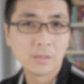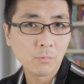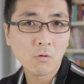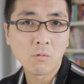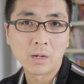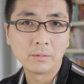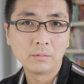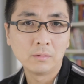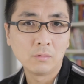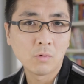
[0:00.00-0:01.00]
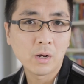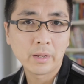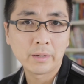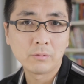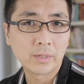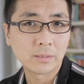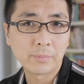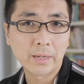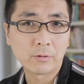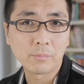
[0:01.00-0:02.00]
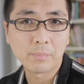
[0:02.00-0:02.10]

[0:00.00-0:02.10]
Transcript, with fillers: Number one, why Raspberry